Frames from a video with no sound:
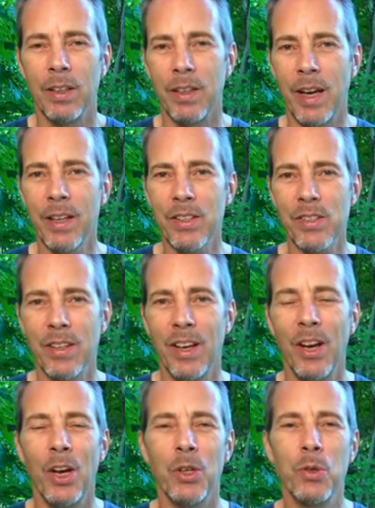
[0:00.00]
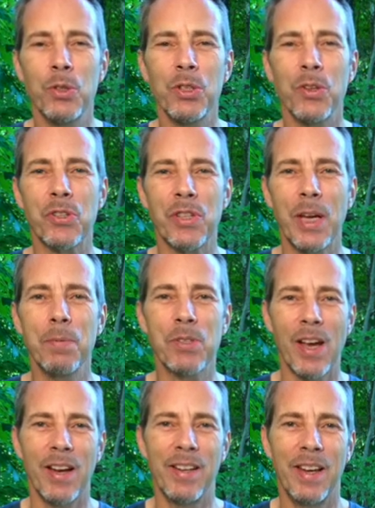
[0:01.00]
Next, using the same
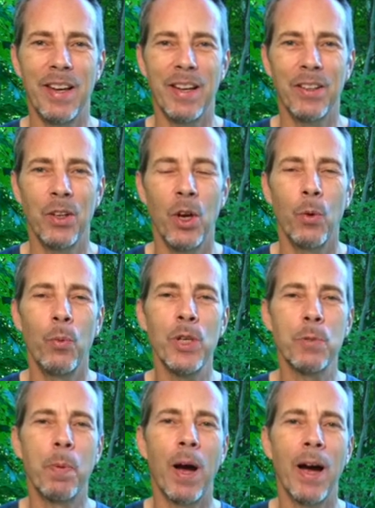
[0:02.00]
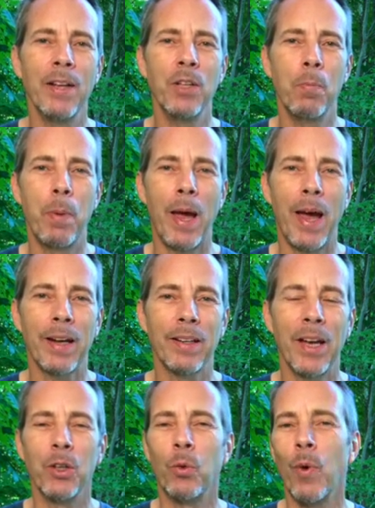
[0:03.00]
side hand, reach behind your
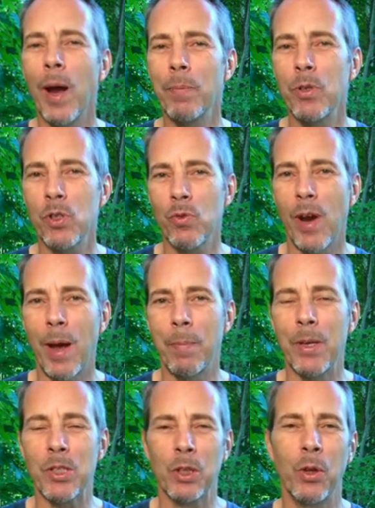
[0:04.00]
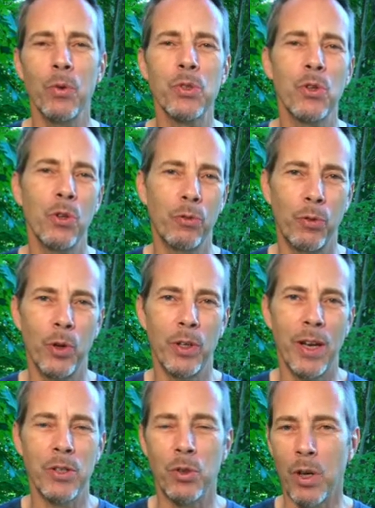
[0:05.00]
back and grab the strap as close to your
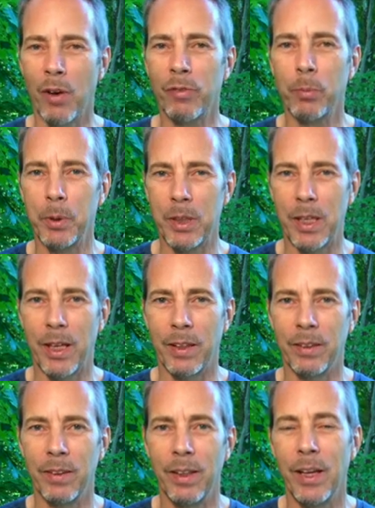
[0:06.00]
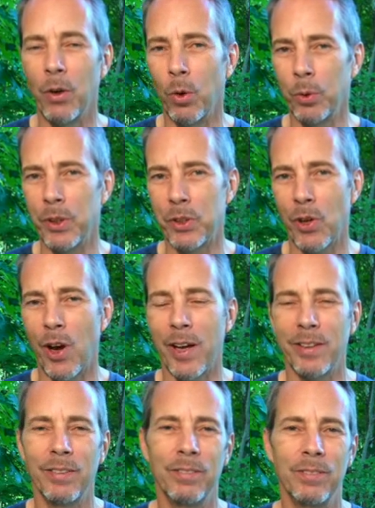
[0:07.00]
foot as you comfortably can, and hold it
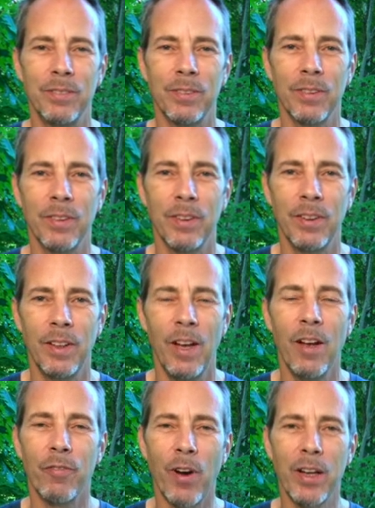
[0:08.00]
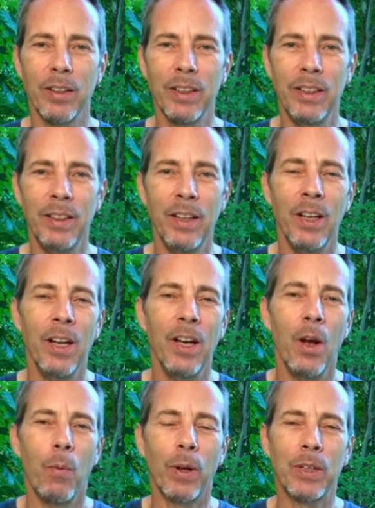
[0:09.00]
taut. Finally,
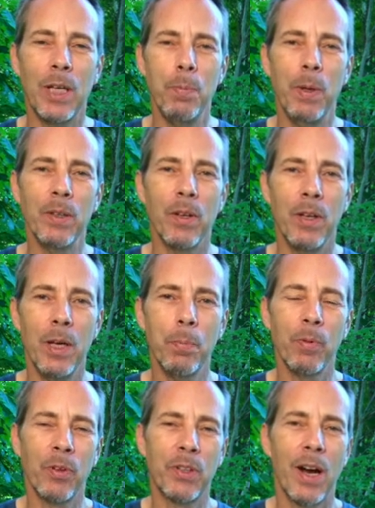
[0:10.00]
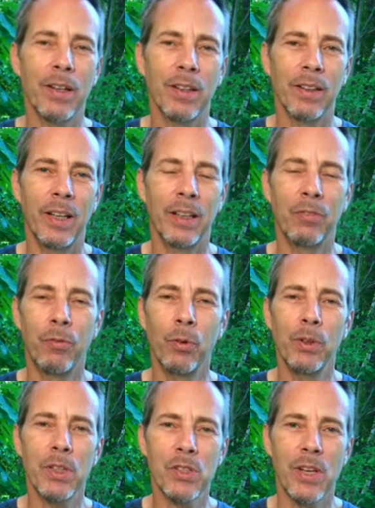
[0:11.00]
while keeping the hip of the target leg
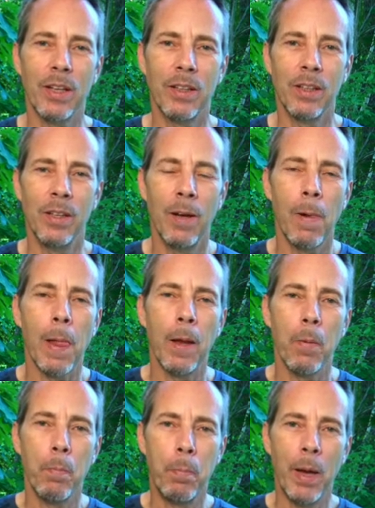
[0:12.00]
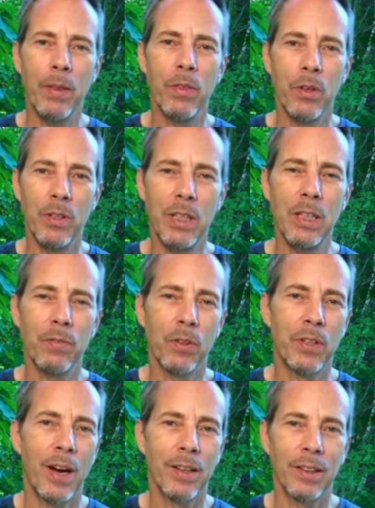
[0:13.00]
fully extended, bend the knee of
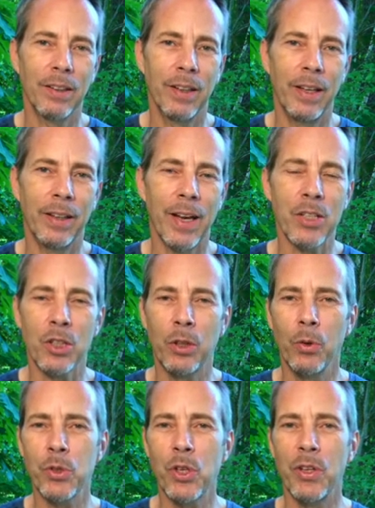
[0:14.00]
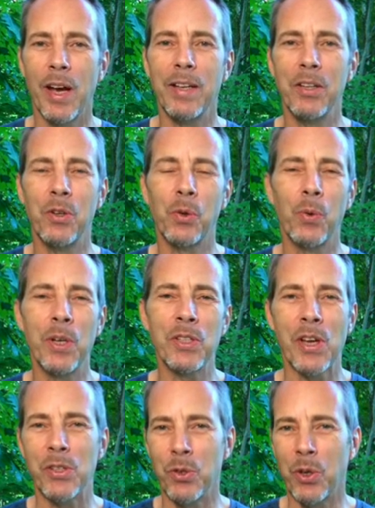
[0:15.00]
the target leg as close to 90
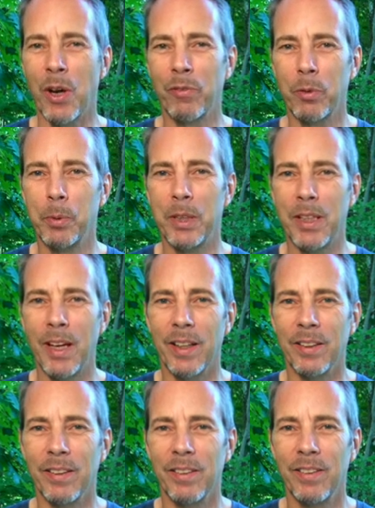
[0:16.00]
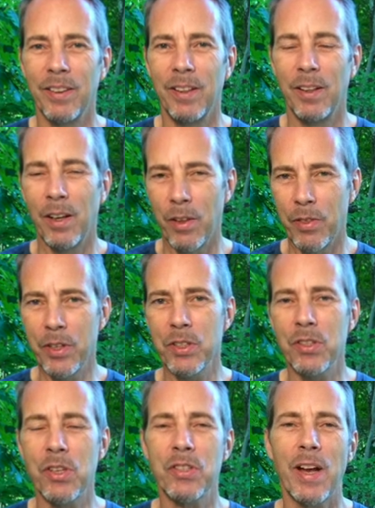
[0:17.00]
degrees as you comfortably can.
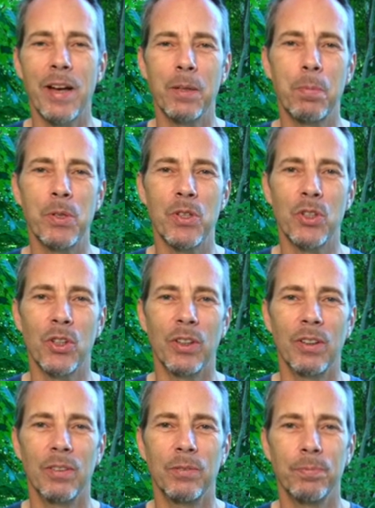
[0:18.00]
This is the starting position.